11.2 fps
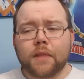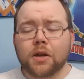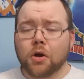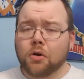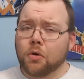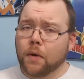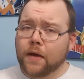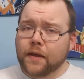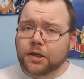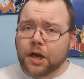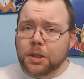I don't know why
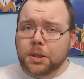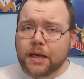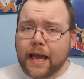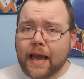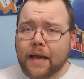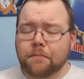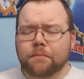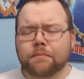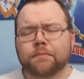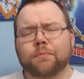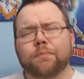they changed the
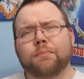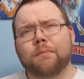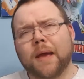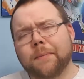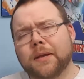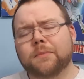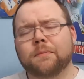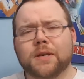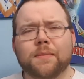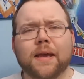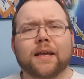name. Maybe
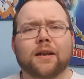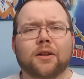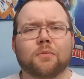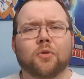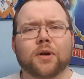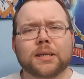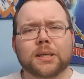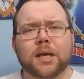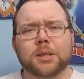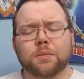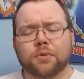to make it a little more
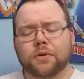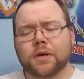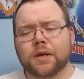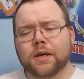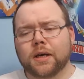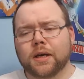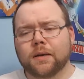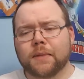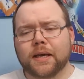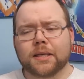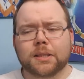accessible, uh,
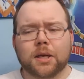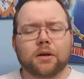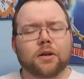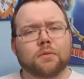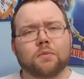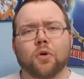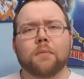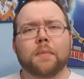make it sound a little more